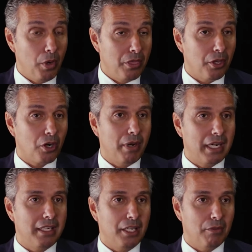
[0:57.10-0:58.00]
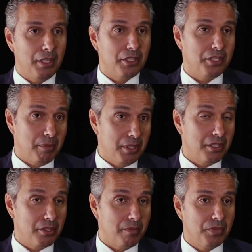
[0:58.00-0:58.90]
with the correcting of the
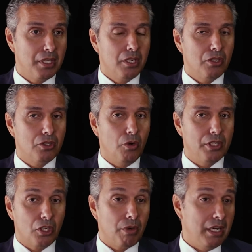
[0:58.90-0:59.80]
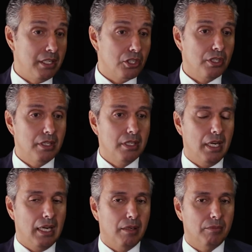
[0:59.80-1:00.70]
astigmatism. So it's a great addition.
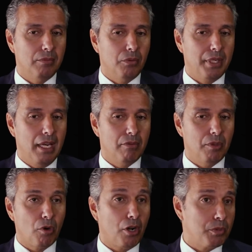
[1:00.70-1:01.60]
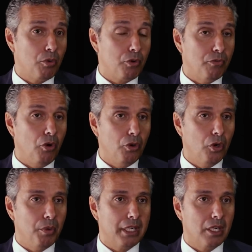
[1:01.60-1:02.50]
We have the broadest
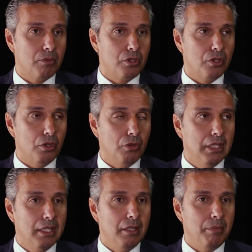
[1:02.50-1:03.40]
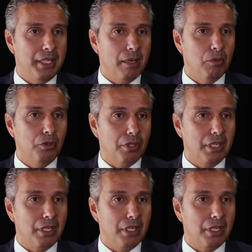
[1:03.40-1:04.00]
portfolio when it comes to being able